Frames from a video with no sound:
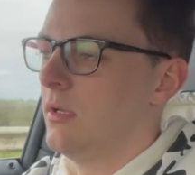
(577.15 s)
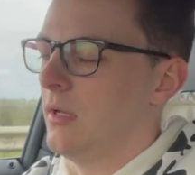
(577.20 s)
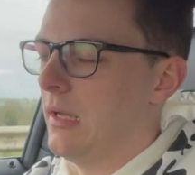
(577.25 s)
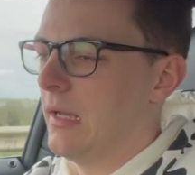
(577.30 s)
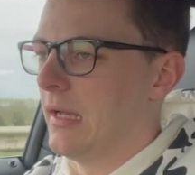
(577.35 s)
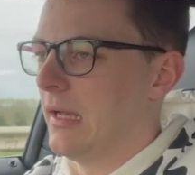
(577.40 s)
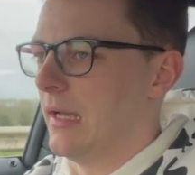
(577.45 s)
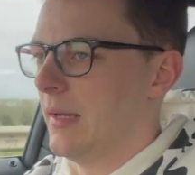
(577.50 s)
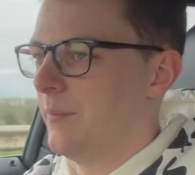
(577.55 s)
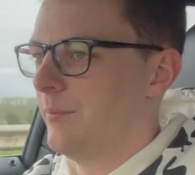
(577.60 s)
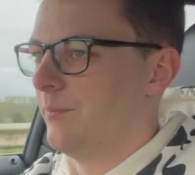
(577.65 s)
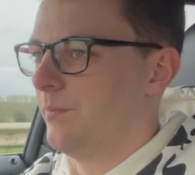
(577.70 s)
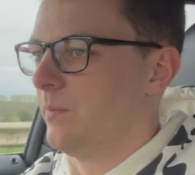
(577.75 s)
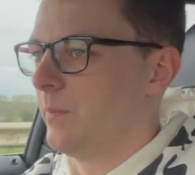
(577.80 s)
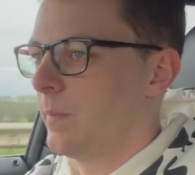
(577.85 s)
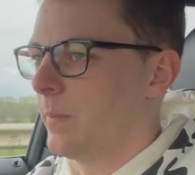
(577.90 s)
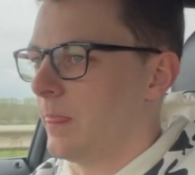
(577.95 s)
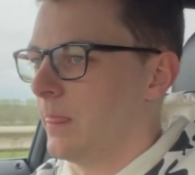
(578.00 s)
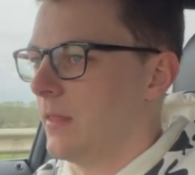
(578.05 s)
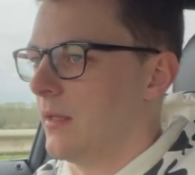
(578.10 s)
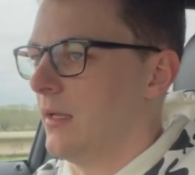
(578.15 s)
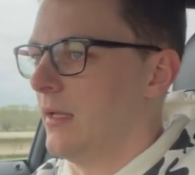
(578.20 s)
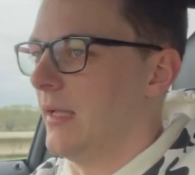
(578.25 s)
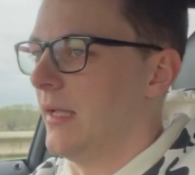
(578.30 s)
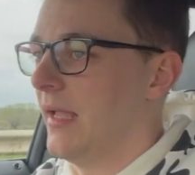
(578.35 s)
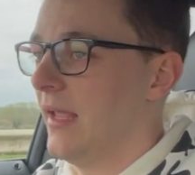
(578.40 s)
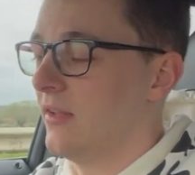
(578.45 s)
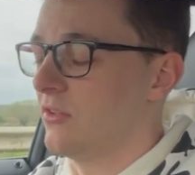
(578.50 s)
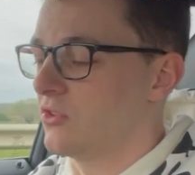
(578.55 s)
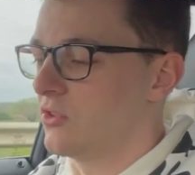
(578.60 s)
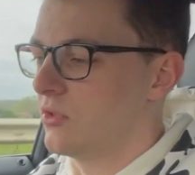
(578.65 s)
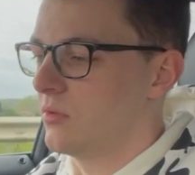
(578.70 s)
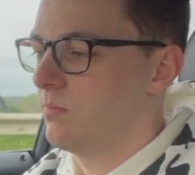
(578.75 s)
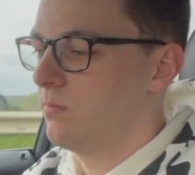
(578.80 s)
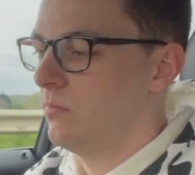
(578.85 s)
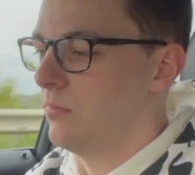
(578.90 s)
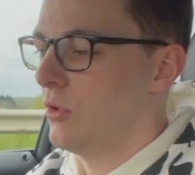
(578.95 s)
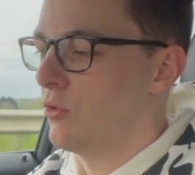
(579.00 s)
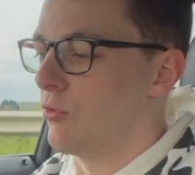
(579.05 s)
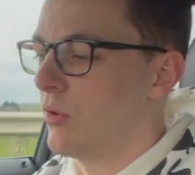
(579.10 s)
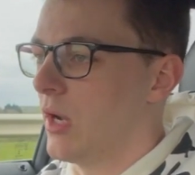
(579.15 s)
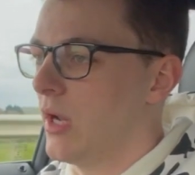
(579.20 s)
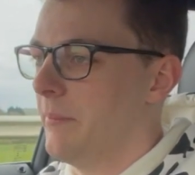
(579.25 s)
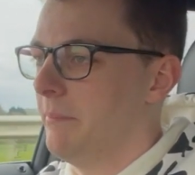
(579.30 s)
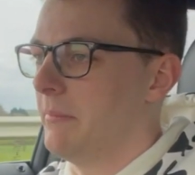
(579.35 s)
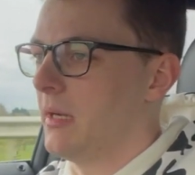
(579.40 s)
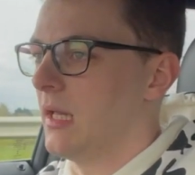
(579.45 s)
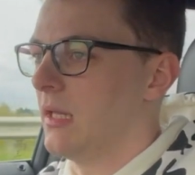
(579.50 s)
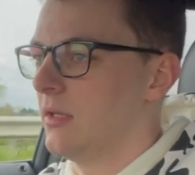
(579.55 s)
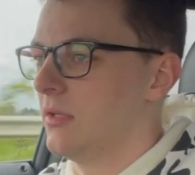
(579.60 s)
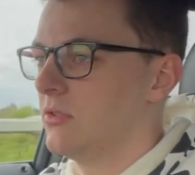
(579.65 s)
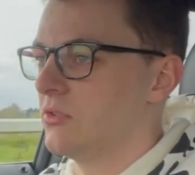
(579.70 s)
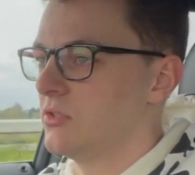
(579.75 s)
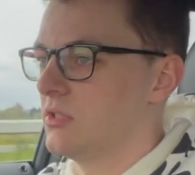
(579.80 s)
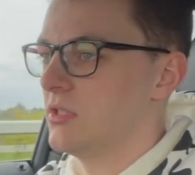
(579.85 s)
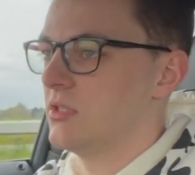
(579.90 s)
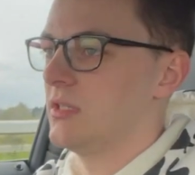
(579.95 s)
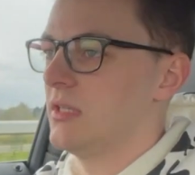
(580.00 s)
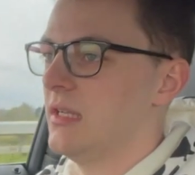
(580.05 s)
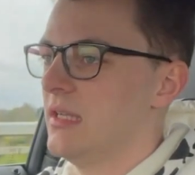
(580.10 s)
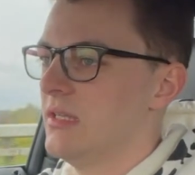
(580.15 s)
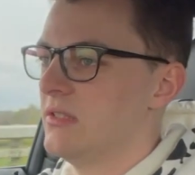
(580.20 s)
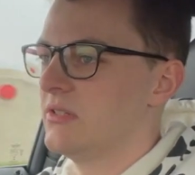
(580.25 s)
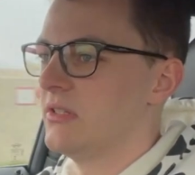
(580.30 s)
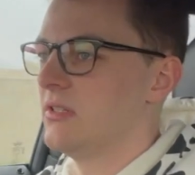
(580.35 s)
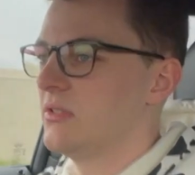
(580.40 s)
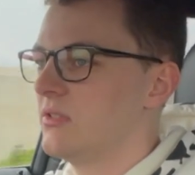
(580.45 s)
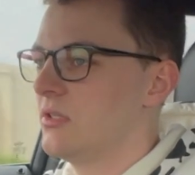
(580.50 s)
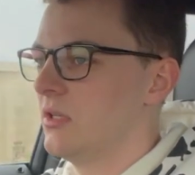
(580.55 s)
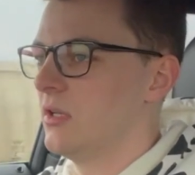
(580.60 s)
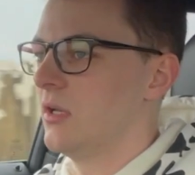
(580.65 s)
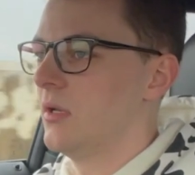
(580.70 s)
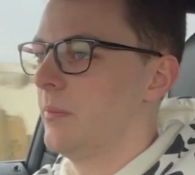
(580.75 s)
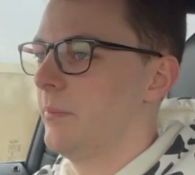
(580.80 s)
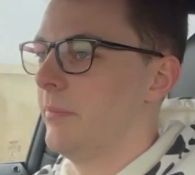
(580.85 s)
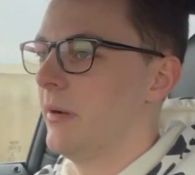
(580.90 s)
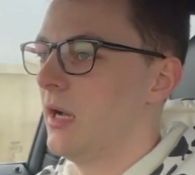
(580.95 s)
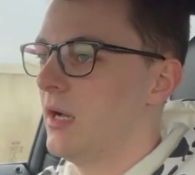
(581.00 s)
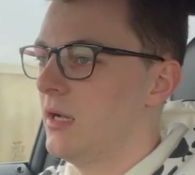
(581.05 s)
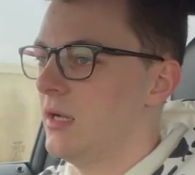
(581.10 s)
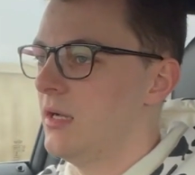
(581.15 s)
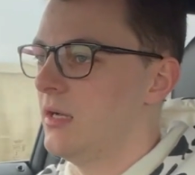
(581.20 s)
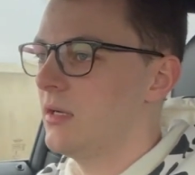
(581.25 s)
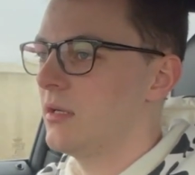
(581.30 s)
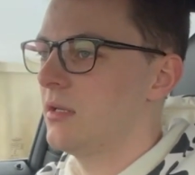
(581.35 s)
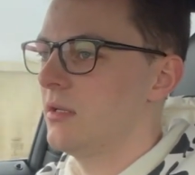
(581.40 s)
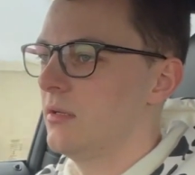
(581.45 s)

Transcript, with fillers: Um, it's the right balance, it's easy to park,